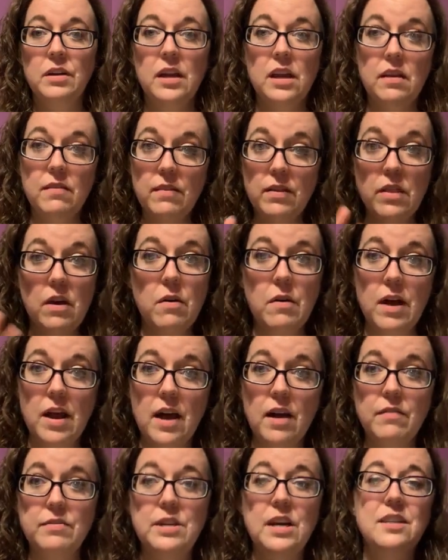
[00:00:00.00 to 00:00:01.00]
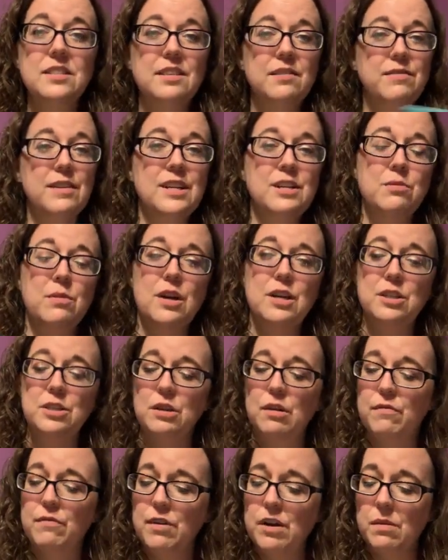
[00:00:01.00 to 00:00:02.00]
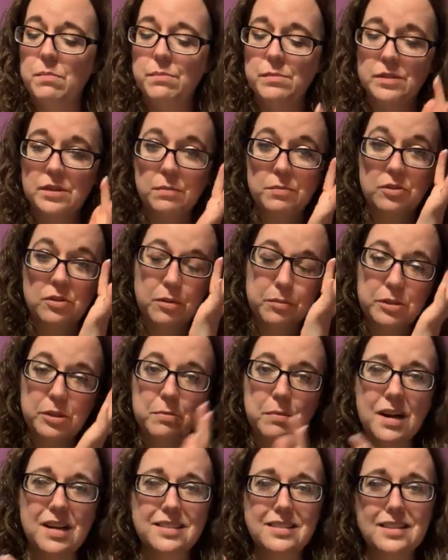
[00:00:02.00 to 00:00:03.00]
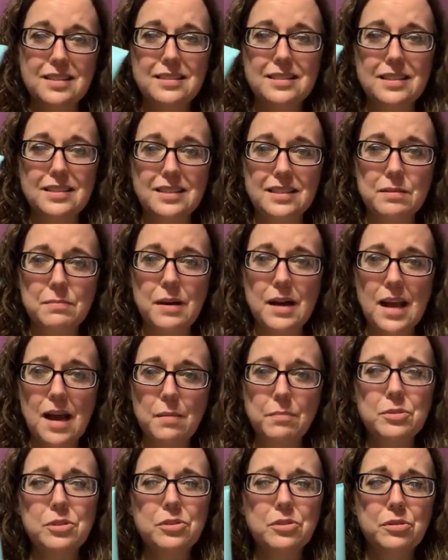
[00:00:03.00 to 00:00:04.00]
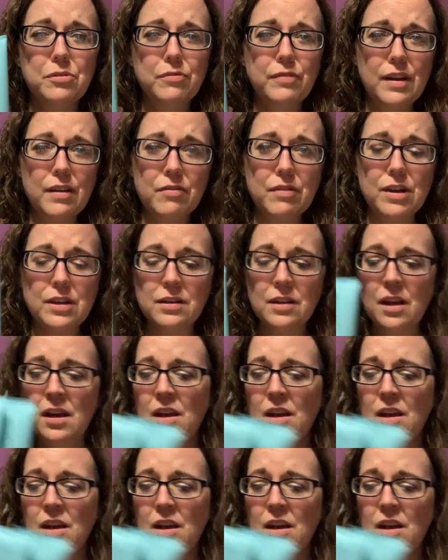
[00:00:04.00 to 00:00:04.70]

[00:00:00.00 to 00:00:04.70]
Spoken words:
Even though I have tons of face wash from subscription boxes, this is my absolute favorite.